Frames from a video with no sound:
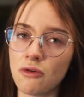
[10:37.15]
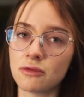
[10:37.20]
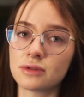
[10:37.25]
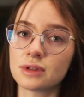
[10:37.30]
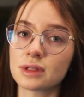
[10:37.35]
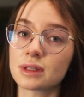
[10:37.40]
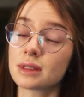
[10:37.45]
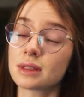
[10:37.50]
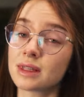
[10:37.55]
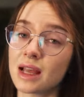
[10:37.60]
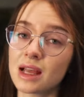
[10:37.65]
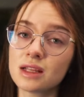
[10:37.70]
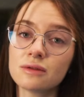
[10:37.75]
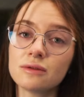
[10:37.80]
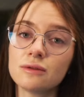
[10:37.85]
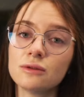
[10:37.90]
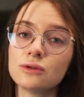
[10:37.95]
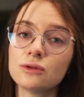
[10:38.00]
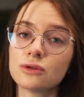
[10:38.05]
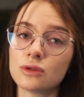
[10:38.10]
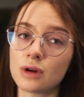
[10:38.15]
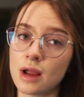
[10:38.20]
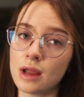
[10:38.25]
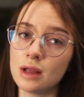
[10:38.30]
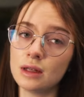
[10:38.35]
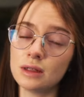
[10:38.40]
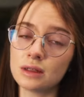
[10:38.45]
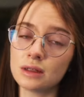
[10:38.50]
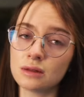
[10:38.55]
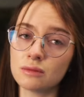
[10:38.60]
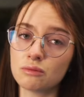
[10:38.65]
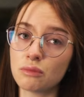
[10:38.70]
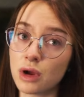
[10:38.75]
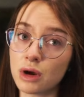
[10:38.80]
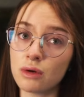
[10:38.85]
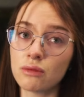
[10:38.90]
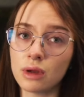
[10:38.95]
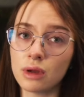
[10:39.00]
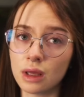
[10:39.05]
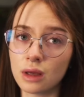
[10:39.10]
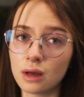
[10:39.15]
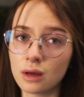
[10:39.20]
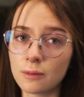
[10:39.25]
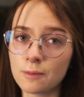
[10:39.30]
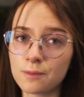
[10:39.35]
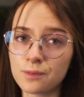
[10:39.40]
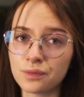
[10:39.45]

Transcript: of successful trades per week,